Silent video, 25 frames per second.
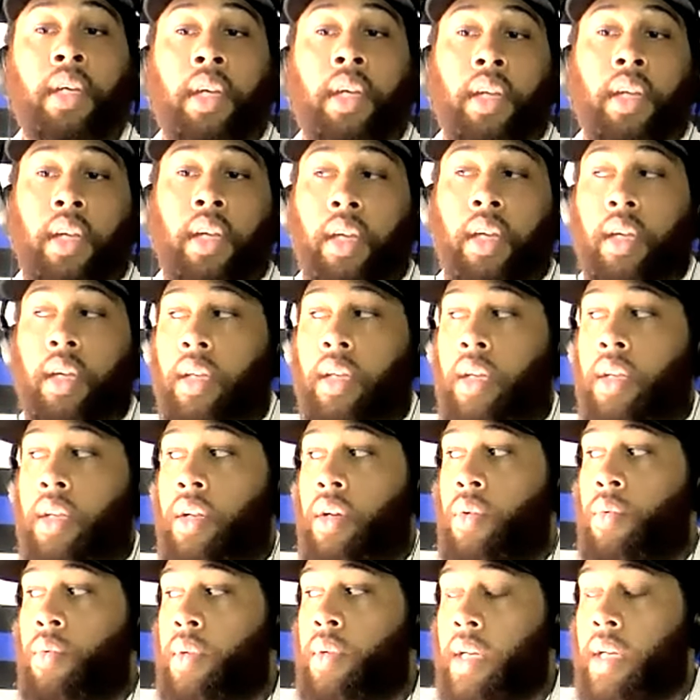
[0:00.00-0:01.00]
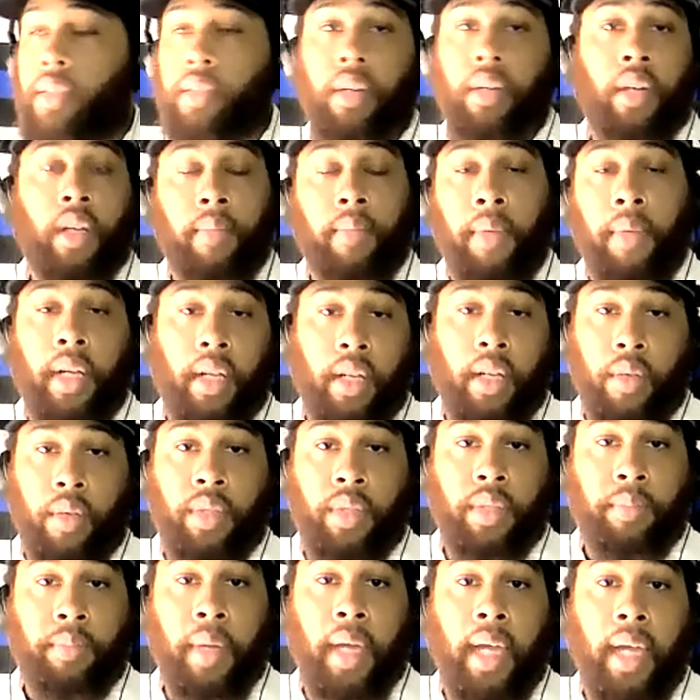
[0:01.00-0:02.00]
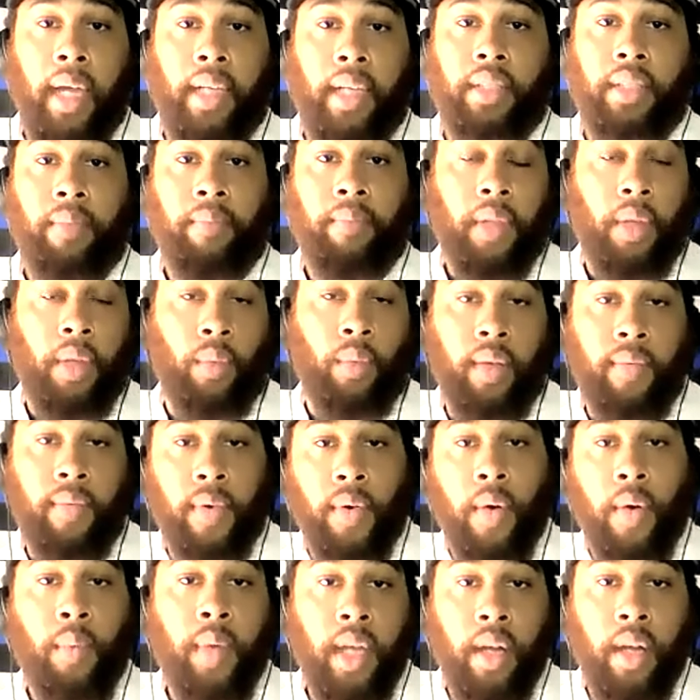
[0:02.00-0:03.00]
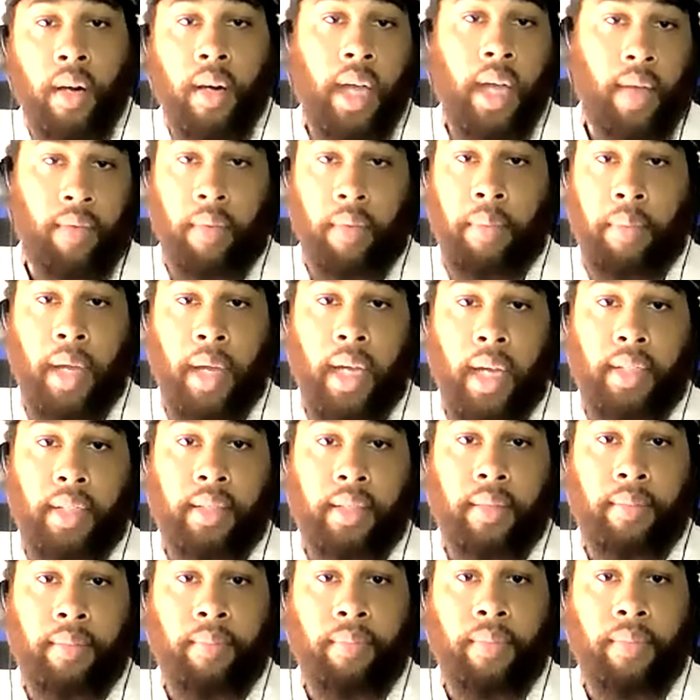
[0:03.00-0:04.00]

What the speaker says: and, you know, we're not talking about anyone's past. We all have a past.